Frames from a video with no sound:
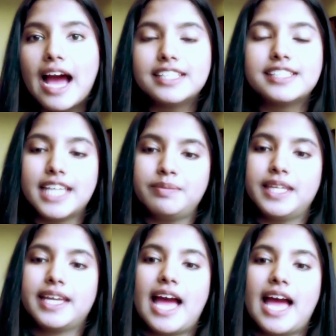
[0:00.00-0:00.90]
And the
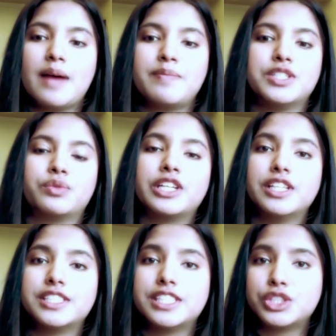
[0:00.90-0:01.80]
same thing happens when
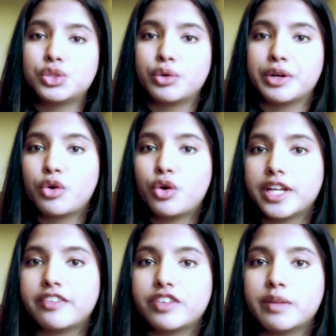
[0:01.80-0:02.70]
you listen to a
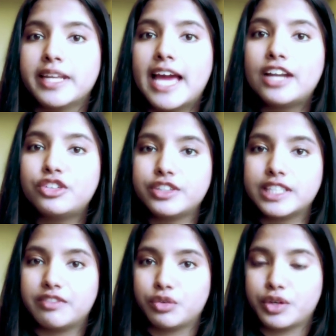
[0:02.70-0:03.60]
recording from an
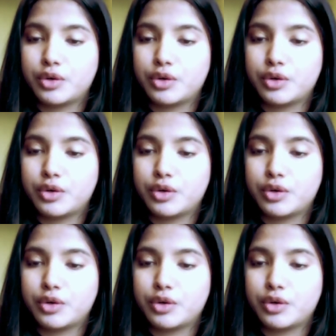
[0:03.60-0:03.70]
entry-level